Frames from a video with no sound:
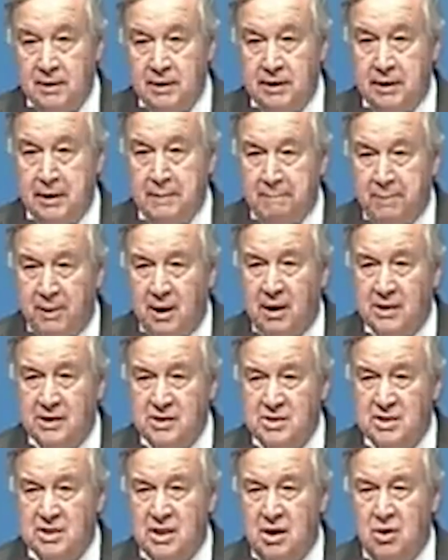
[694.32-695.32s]
Nepal
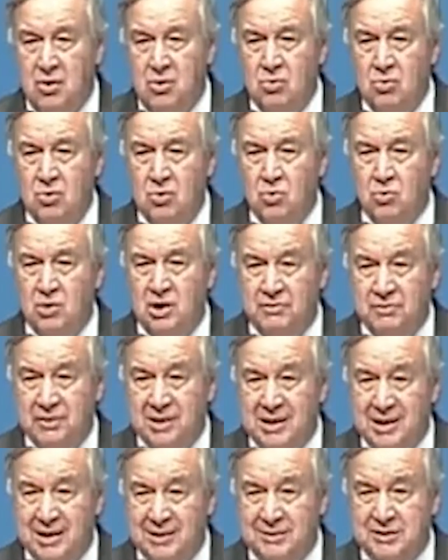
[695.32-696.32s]
is now one of
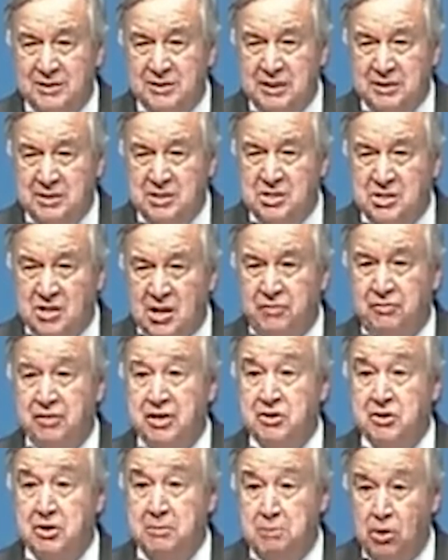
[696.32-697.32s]
the countries that is
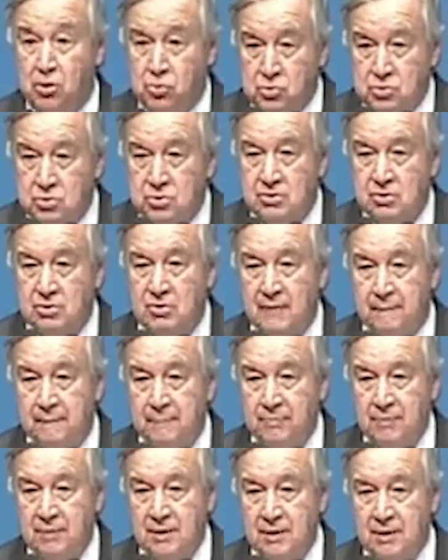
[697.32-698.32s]
suffering the most,
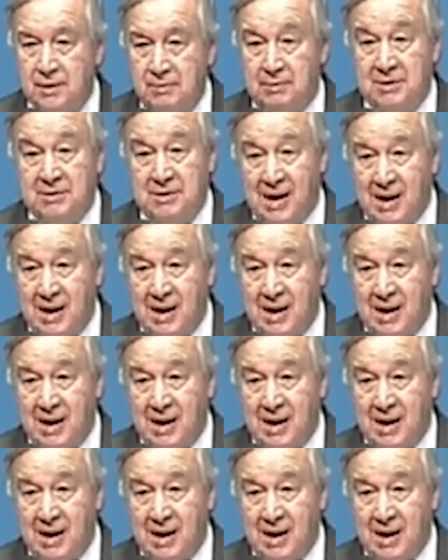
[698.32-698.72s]
but